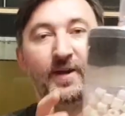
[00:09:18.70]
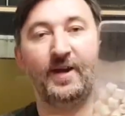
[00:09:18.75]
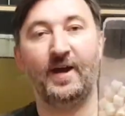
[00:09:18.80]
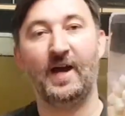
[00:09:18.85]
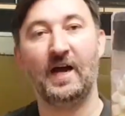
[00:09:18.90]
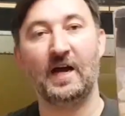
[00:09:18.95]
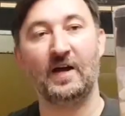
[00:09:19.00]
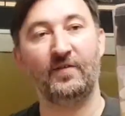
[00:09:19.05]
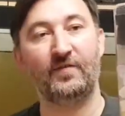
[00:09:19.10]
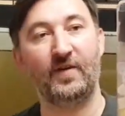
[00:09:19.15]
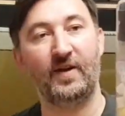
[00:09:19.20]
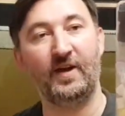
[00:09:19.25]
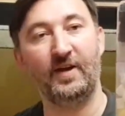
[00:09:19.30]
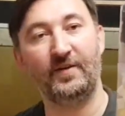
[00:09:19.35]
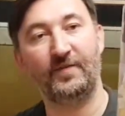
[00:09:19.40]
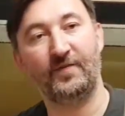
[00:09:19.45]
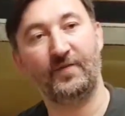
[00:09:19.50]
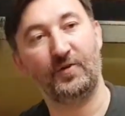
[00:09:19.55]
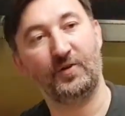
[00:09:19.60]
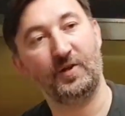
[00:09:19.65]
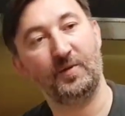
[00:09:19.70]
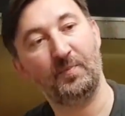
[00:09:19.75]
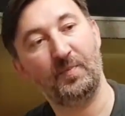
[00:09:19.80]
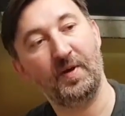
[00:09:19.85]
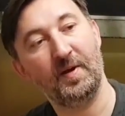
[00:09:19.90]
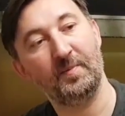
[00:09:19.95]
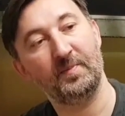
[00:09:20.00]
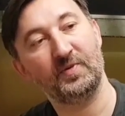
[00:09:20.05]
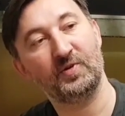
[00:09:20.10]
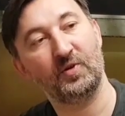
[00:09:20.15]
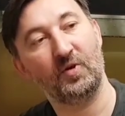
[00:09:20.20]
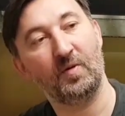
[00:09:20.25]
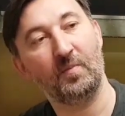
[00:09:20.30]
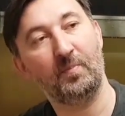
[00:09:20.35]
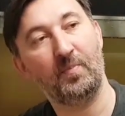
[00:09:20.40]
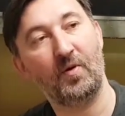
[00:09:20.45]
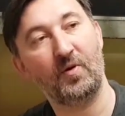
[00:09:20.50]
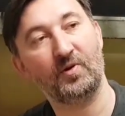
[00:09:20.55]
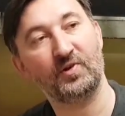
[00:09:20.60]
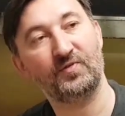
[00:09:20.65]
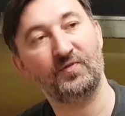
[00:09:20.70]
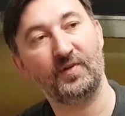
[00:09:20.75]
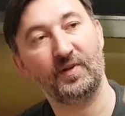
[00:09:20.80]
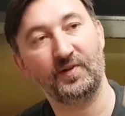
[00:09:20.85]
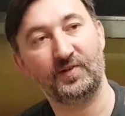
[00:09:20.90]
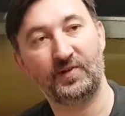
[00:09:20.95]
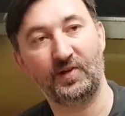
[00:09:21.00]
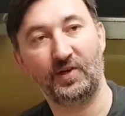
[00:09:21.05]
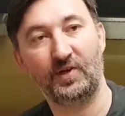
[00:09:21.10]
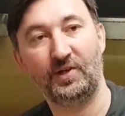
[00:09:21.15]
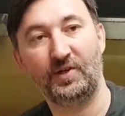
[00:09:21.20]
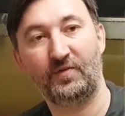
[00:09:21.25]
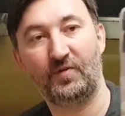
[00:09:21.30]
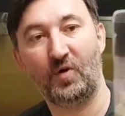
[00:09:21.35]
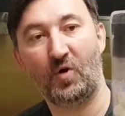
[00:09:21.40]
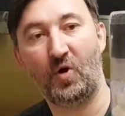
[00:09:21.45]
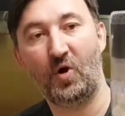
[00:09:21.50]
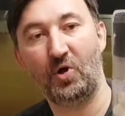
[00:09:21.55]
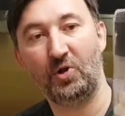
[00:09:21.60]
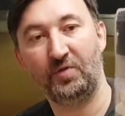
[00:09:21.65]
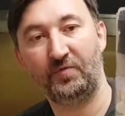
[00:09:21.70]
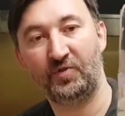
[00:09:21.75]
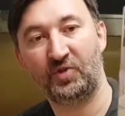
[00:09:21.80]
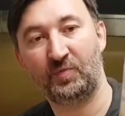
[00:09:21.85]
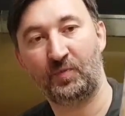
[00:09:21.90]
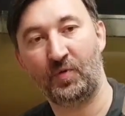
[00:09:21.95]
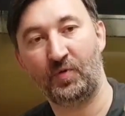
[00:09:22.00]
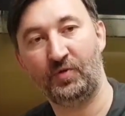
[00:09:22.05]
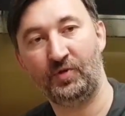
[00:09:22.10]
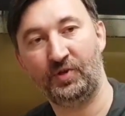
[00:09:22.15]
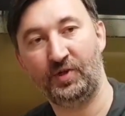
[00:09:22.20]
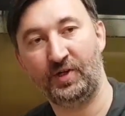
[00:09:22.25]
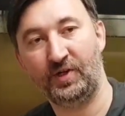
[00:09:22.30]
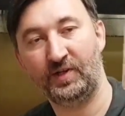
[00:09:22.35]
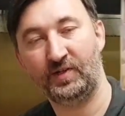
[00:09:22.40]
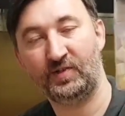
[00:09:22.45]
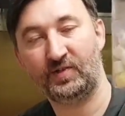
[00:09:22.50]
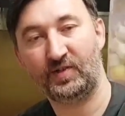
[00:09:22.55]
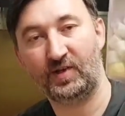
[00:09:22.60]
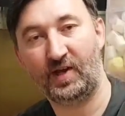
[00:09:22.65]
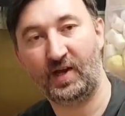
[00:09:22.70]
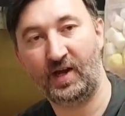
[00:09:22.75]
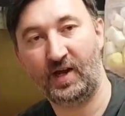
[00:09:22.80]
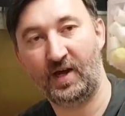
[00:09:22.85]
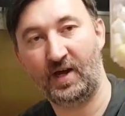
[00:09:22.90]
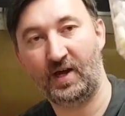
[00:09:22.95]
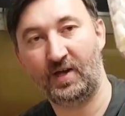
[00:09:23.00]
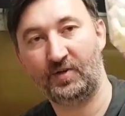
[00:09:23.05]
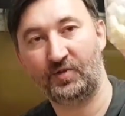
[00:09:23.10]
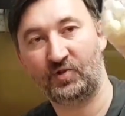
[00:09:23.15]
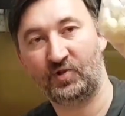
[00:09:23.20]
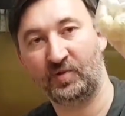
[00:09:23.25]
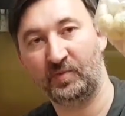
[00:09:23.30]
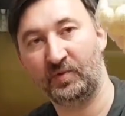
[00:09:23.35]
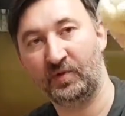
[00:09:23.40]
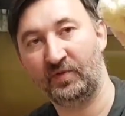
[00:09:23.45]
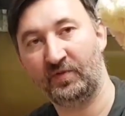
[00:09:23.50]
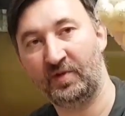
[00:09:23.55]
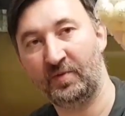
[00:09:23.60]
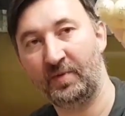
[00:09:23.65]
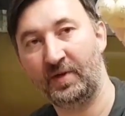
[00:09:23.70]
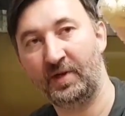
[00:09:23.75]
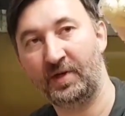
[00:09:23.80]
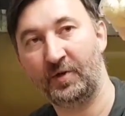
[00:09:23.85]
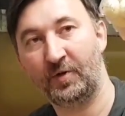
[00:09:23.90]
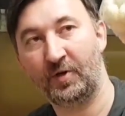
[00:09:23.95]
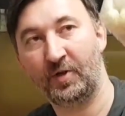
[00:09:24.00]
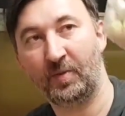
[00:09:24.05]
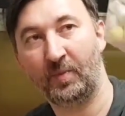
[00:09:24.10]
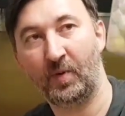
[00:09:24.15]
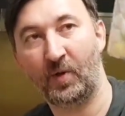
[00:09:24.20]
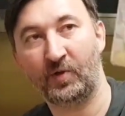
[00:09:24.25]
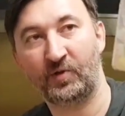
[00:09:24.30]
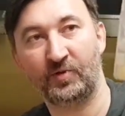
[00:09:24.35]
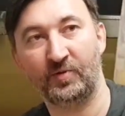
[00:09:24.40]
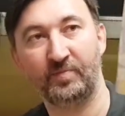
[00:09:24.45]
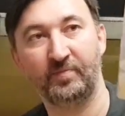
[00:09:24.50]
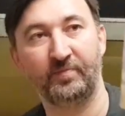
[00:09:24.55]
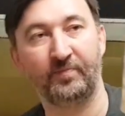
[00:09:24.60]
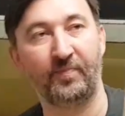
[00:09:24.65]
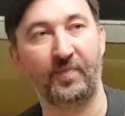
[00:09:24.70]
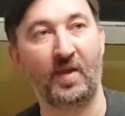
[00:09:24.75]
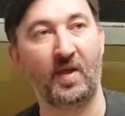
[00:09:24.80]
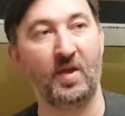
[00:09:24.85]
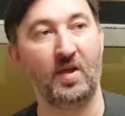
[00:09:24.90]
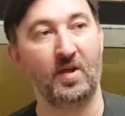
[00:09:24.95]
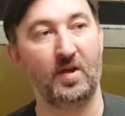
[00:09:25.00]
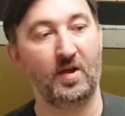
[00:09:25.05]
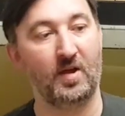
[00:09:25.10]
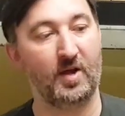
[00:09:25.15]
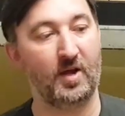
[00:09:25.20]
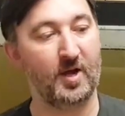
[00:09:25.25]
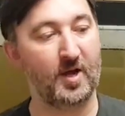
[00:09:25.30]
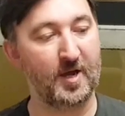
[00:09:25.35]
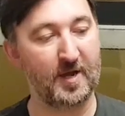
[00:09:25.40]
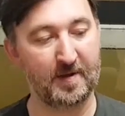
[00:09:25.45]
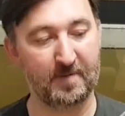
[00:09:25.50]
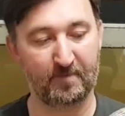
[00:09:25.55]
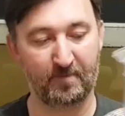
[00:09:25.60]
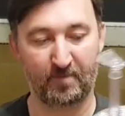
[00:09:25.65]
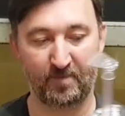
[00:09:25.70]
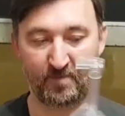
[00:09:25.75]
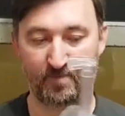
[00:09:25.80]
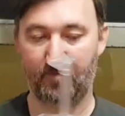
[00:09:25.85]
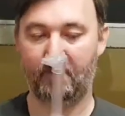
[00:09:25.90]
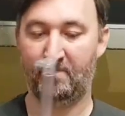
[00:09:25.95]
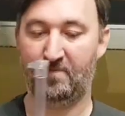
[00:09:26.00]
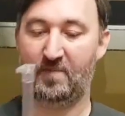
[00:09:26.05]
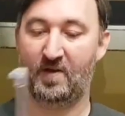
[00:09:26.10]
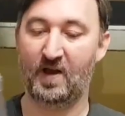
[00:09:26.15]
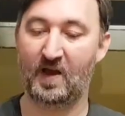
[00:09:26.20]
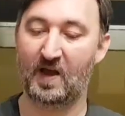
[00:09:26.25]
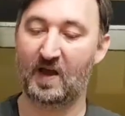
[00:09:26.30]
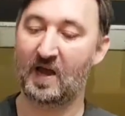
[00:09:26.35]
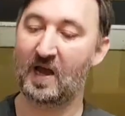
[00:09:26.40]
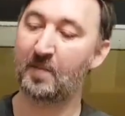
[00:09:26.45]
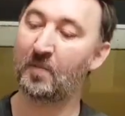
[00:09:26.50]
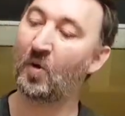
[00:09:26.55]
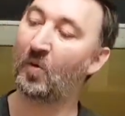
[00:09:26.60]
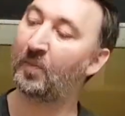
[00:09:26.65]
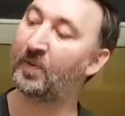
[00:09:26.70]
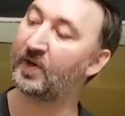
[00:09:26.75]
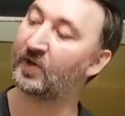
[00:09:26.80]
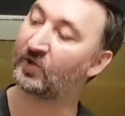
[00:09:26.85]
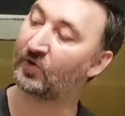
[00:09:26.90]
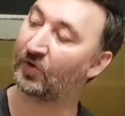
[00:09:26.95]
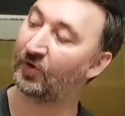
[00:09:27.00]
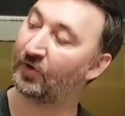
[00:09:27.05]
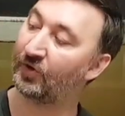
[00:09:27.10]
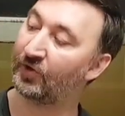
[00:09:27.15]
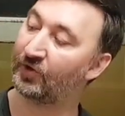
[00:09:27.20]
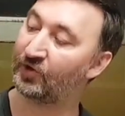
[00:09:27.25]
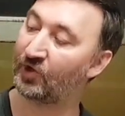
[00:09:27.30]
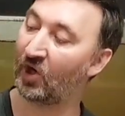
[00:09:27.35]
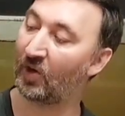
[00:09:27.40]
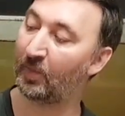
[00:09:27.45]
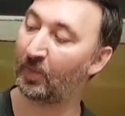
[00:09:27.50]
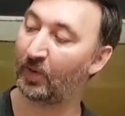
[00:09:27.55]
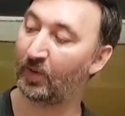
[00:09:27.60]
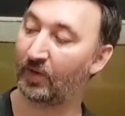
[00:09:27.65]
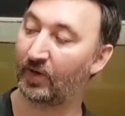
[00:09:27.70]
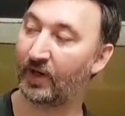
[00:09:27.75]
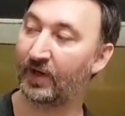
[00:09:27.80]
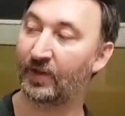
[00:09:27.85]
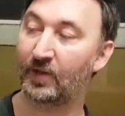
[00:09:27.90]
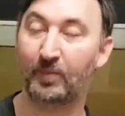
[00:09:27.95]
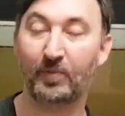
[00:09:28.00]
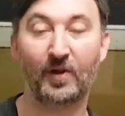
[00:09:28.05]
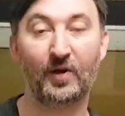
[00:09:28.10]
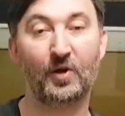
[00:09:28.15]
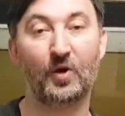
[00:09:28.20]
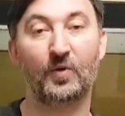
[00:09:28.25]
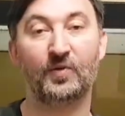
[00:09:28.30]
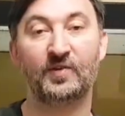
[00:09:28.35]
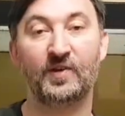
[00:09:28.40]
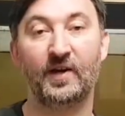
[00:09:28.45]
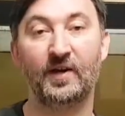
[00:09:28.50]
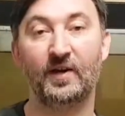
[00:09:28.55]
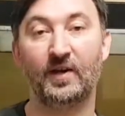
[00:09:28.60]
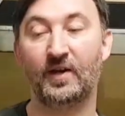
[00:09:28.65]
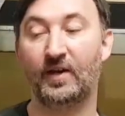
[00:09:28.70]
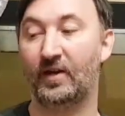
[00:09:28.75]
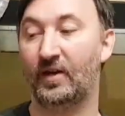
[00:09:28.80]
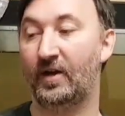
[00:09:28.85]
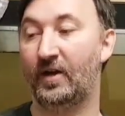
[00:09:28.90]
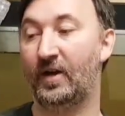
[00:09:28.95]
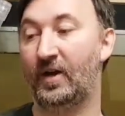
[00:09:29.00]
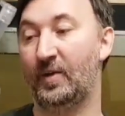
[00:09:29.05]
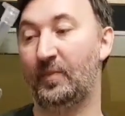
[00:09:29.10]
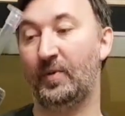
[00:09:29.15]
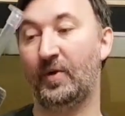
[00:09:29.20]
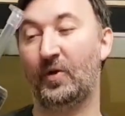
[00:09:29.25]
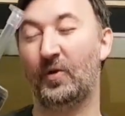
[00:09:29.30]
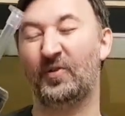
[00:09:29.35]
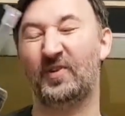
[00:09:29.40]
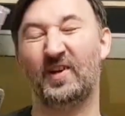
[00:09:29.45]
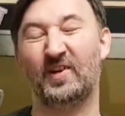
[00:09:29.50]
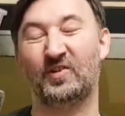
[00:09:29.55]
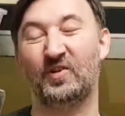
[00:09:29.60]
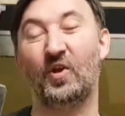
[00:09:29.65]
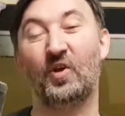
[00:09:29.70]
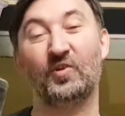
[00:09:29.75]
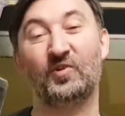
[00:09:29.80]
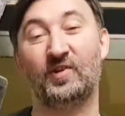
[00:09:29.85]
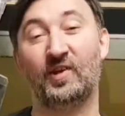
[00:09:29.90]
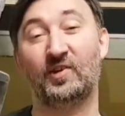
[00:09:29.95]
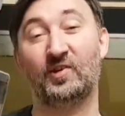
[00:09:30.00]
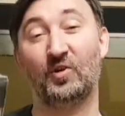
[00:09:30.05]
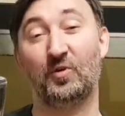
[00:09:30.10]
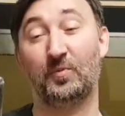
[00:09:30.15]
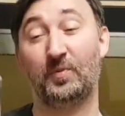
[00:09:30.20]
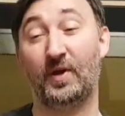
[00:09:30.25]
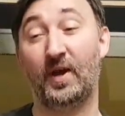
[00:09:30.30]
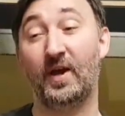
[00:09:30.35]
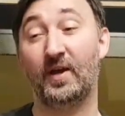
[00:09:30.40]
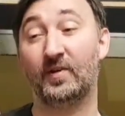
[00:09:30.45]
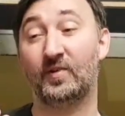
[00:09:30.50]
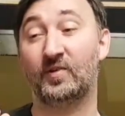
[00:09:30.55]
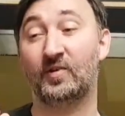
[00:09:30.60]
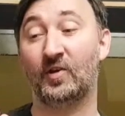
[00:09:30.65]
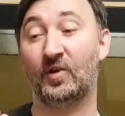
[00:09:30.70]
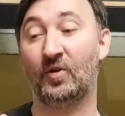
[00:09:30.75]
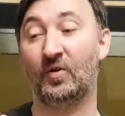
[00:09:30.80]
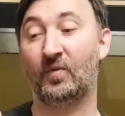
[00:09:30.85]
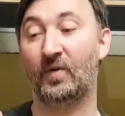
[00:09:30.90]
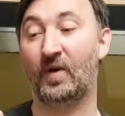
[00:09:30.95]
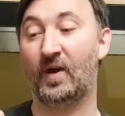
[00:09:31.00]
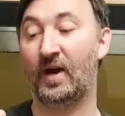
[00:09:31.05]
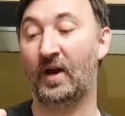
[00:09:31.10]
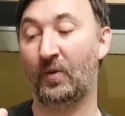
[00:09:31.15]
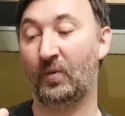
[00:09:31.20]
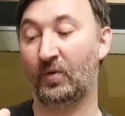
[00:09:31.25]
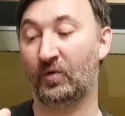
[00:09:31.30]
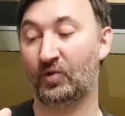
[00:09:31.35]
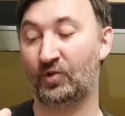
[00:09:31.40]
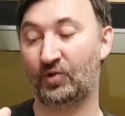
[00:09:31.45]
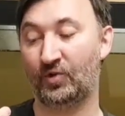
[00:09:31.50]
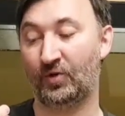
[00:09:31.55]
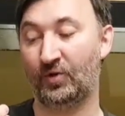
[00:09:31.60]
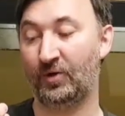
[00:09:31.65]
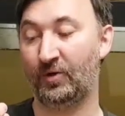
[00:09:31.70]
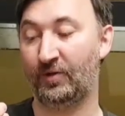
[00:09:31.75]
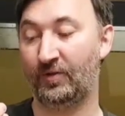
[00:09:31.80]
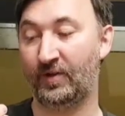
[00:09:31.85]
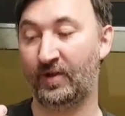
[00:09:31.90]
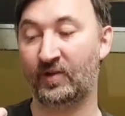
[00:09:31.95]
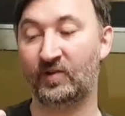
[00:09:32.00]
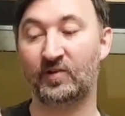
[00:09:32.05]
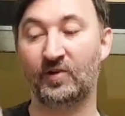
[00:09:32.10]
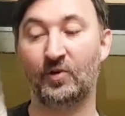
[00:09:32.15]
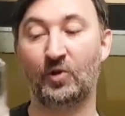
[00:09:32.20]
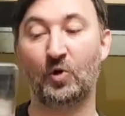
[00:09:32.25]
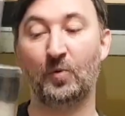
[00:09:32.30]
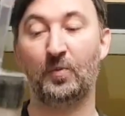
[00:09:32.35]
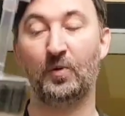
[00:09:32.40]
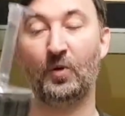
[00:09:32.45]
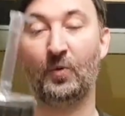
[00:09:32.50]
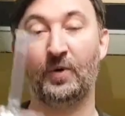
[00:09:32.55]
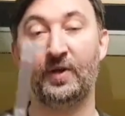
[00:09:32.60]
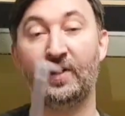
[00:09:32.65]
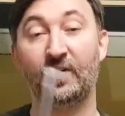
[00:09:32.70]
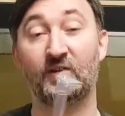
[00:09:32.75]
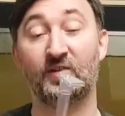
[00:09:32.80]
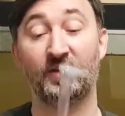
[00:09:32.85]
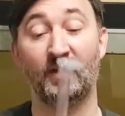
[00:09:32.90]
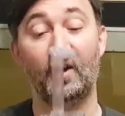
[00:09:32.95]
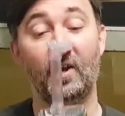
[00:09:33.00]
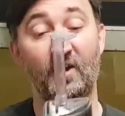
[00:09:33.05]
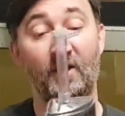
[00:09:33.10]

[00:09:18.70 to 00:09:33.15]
have a fully pimped up box filter. You've got all of your sponges and some lovely media at the bottom. I'm hoping it's going to do the job in the Pleco tank. The Pleco tank's not set up yet, so I will show you this in a couple of weeks.